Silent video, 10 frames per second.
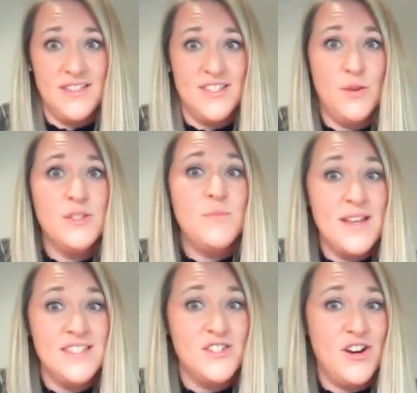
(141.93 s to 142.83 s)
So it's best
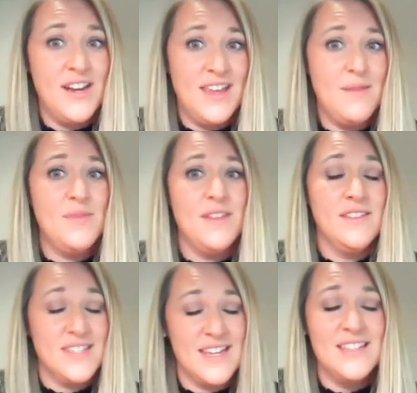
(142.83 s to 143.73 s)
to try to keep the
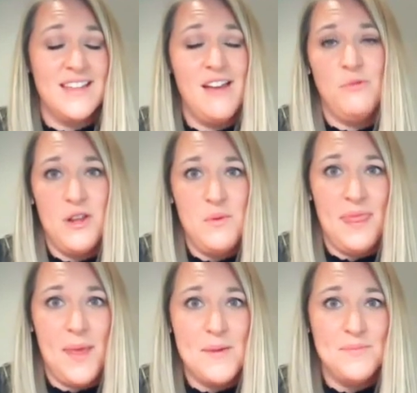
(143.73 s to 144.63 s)
skins on when you eat them.